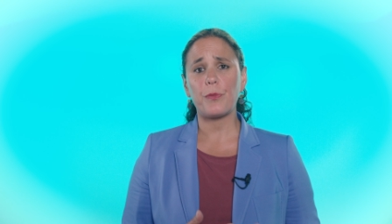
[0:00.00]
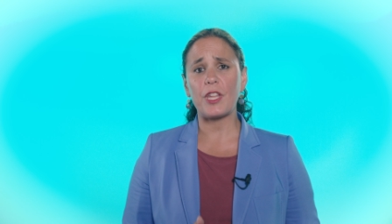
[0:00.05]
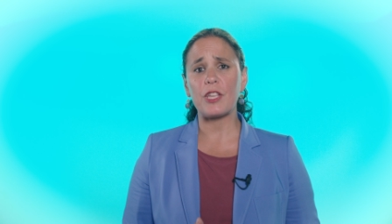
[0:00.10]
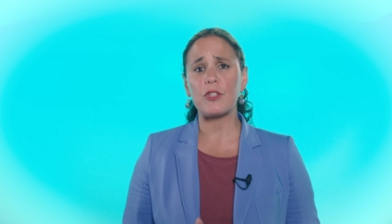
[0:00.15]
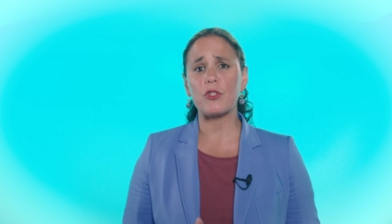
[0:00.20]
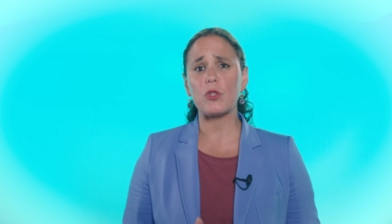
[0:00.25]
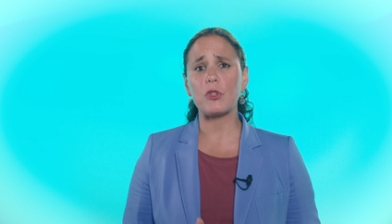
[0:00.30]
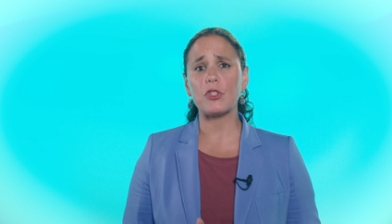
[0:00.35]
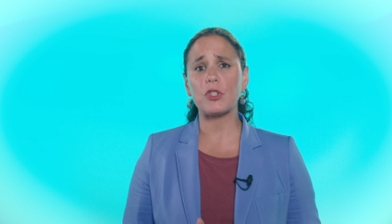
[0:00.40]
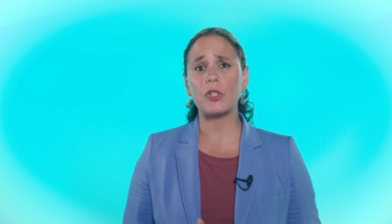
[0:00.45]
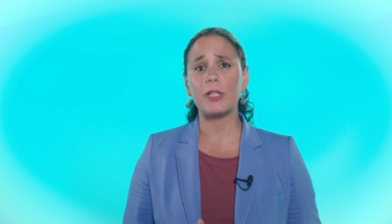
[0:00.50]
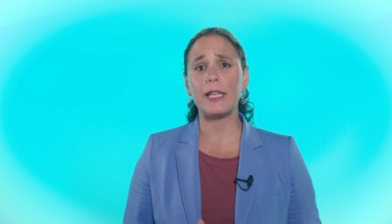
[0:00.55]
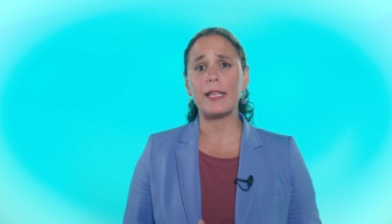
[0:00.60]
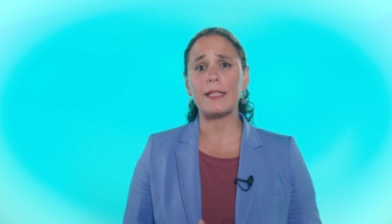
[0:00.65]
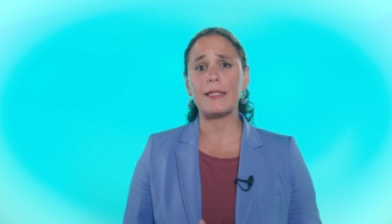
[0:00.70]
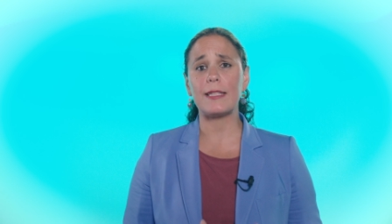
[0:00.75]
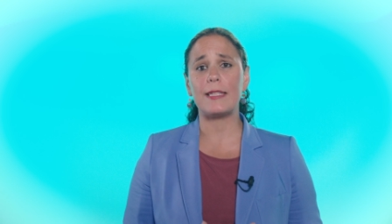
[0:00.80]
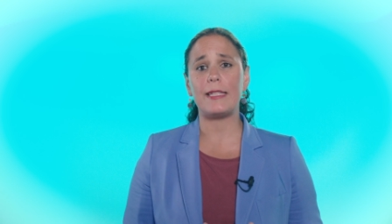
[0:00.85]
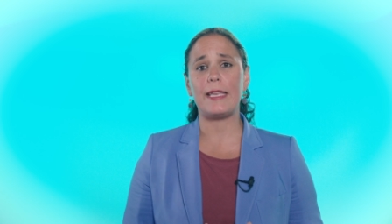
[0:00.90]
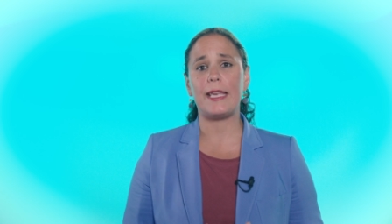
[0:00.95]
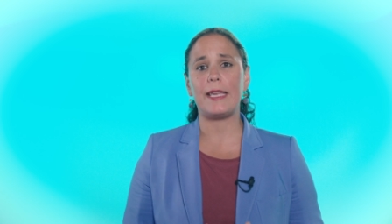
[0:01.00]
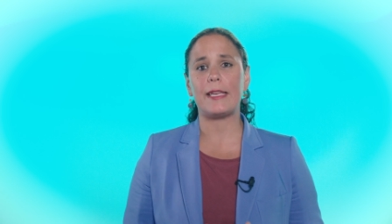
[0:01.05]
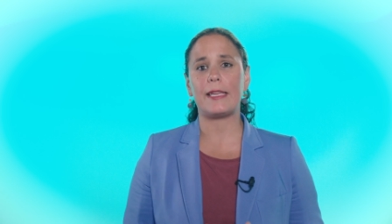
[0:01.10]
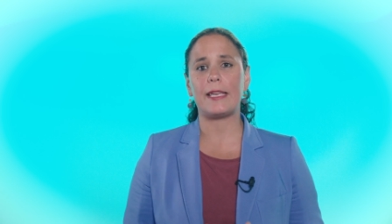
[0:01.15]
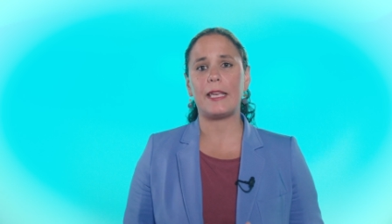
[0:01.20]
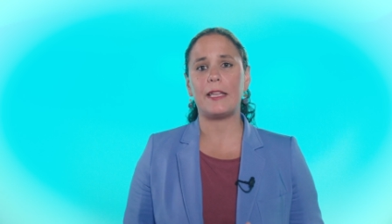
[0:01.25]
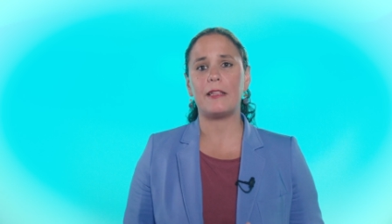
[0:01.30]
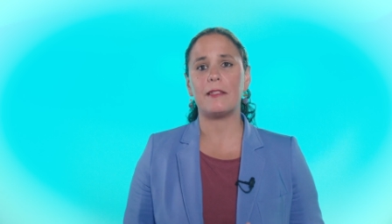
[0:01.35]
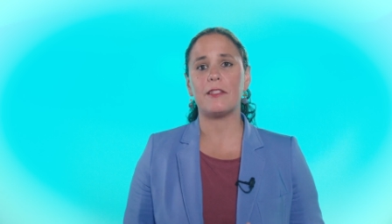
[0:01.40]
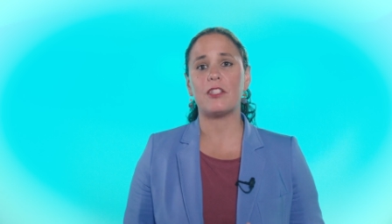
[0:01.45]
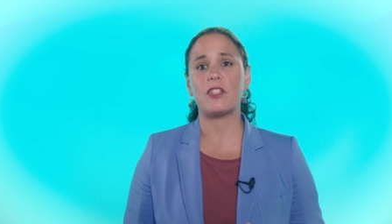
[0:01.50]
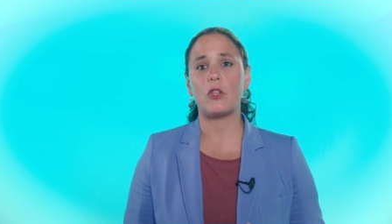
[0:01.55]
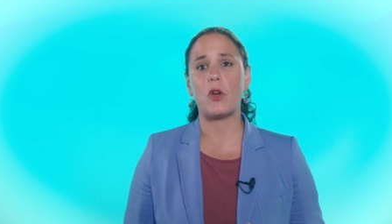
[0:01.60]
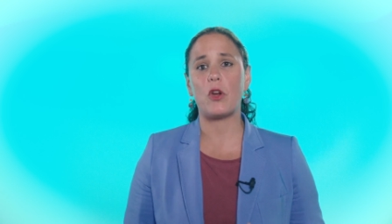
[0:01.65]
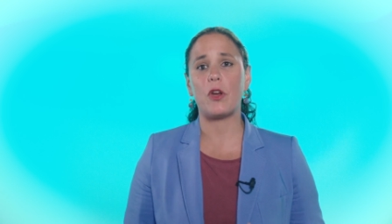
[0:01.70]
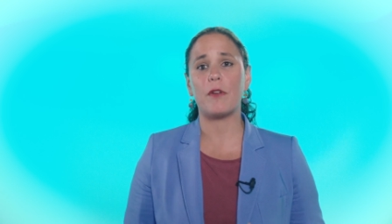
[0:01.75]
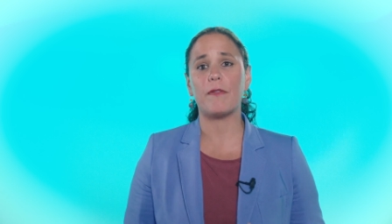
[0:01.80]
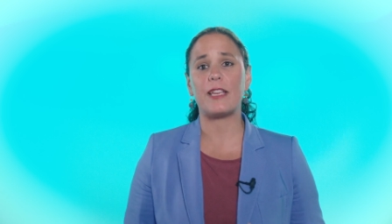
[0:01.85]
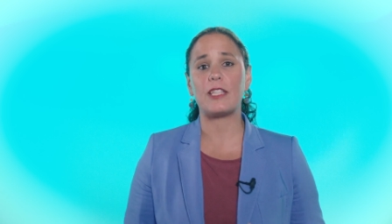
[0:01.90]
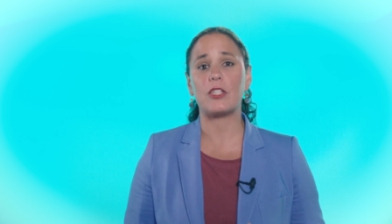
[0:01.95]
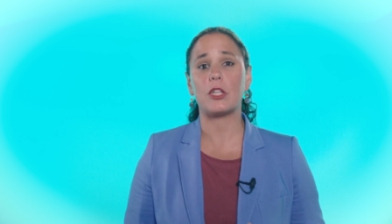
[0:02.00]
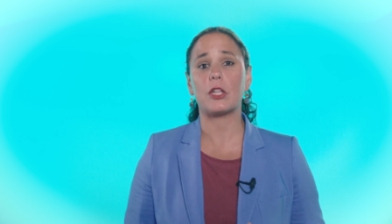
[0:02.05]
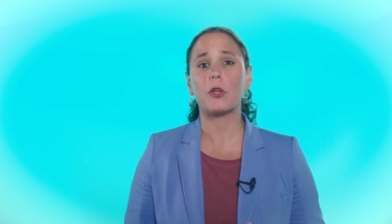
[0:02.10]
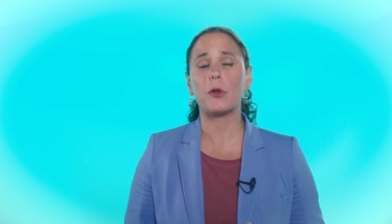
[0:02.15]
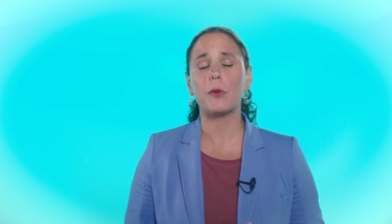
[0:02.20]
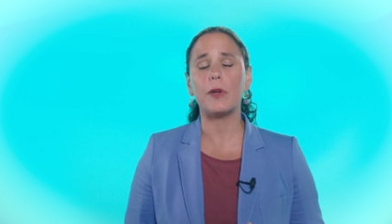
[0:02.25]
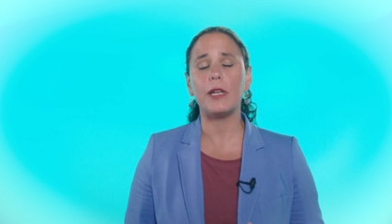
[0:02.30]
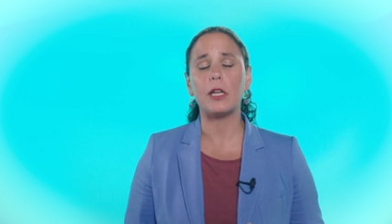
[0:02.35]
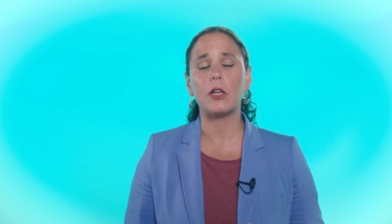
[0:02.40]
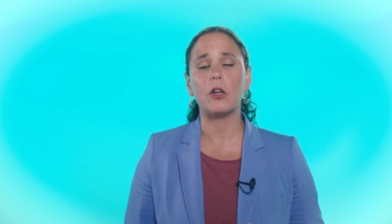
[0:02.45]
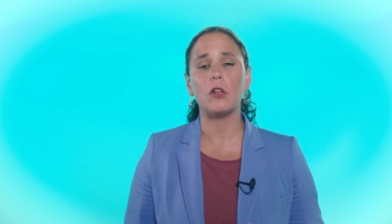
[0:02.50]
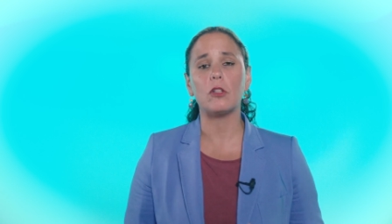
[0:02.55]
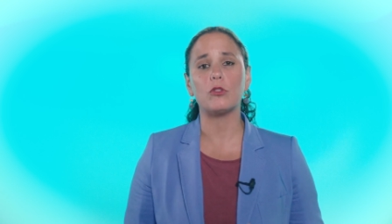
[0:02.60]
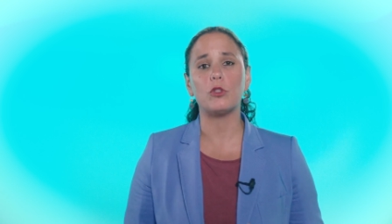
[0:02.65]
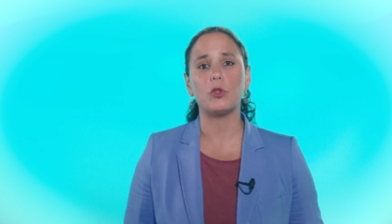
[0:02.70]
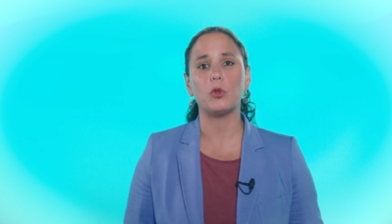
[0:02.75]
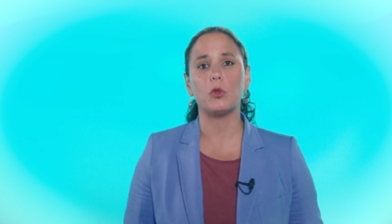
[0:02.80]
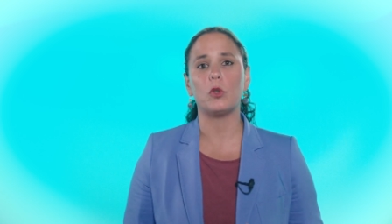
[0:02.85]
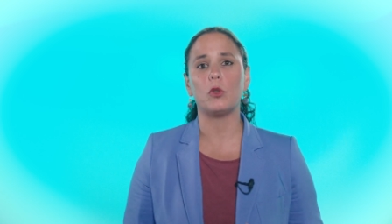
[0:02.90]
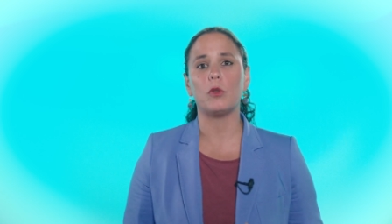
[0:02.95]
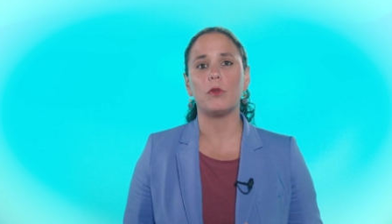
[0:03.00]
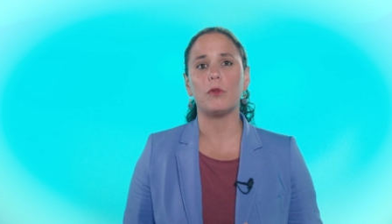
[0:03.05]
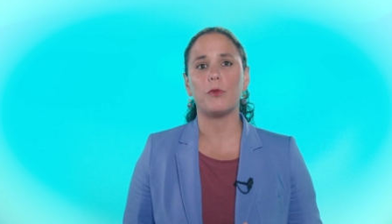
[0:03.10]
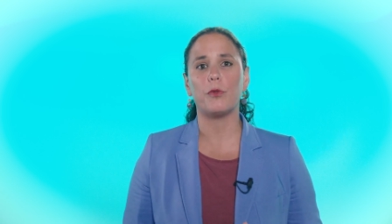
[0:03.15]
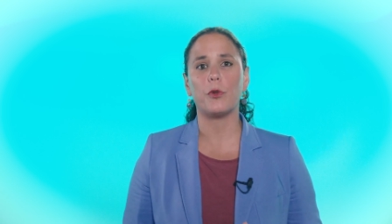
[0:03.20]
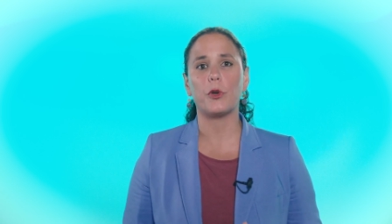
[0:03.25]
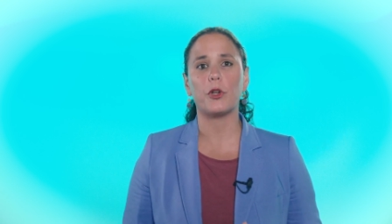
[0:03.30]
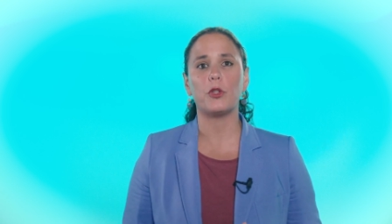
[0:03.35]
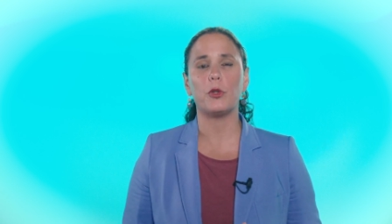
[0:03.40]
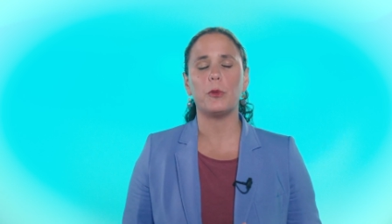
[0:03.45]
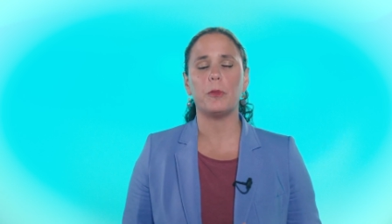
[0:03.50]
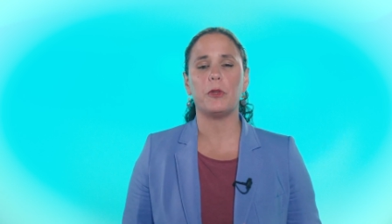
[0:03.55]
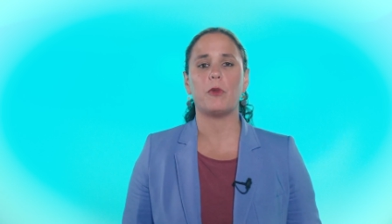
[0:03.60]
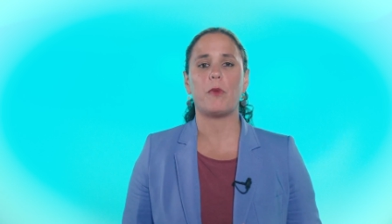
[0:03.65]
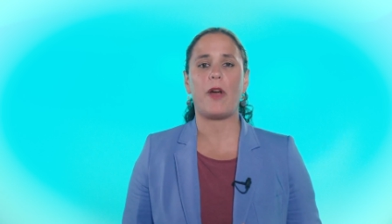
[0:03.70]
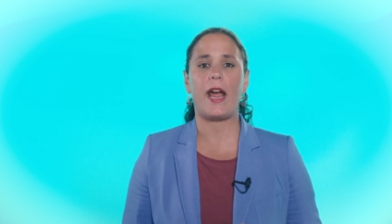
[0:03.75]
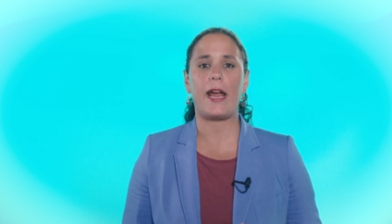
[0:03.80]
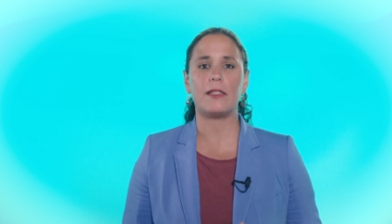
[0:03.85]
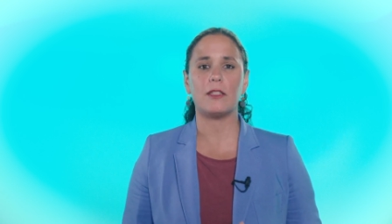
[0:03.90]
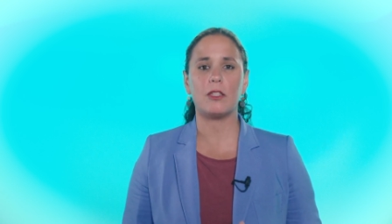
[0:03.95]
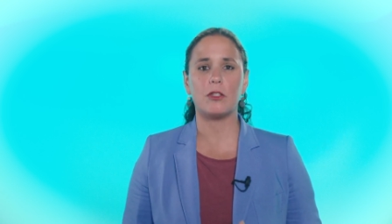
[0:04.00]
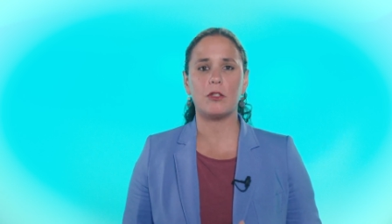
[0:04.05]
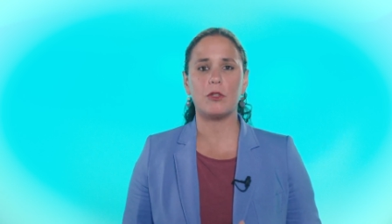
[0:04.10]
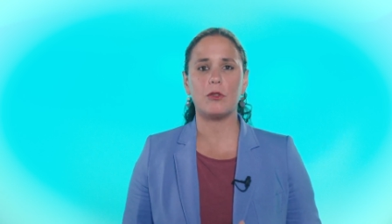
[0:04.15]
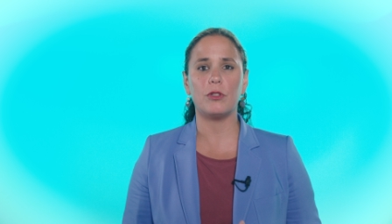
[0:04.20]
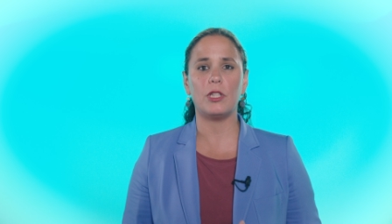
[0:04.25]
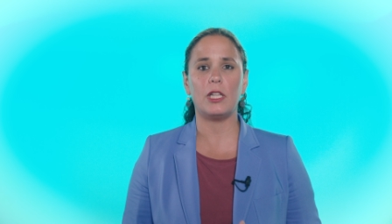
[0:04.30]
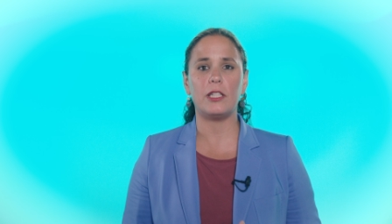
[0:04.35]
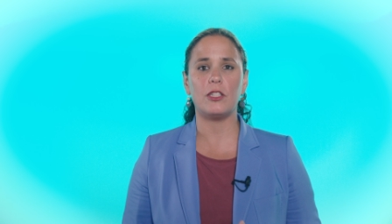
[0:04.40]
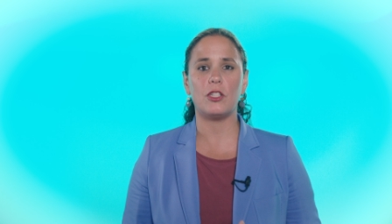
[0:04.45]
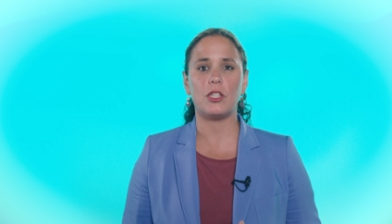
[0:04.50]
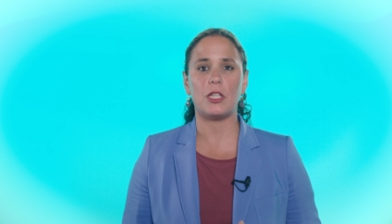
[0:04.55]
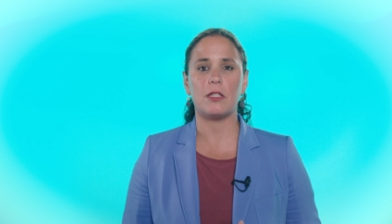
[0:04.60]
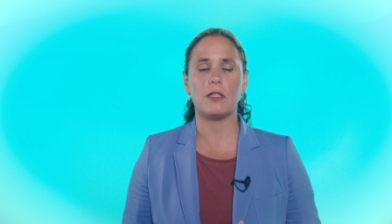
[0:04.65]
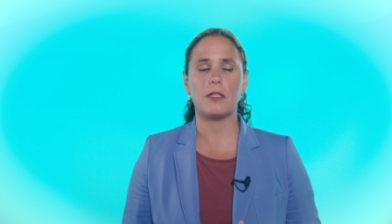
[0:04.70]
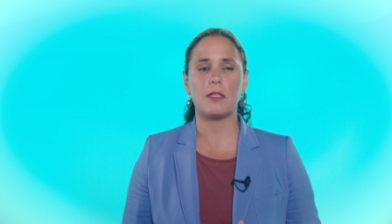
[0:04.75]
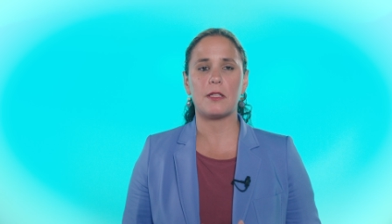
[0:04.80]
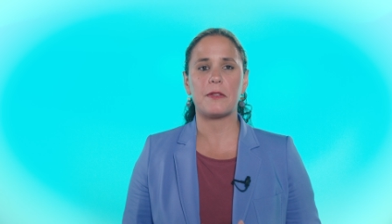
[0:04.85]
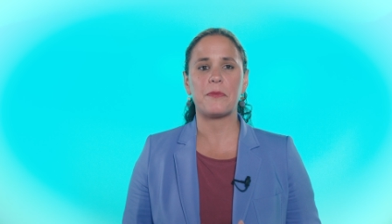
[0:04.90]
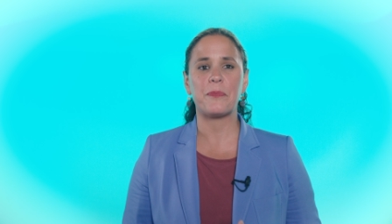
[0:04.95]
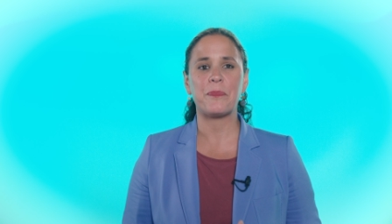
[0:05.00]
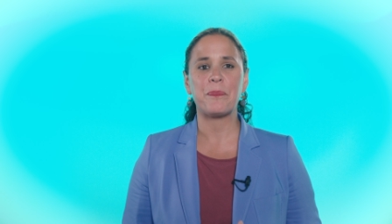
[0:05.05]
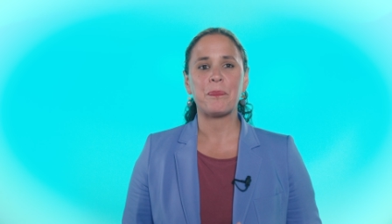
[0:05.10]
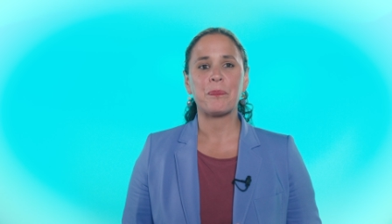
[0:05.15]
Social LCA can serve as a critical tool for human rights due diligence.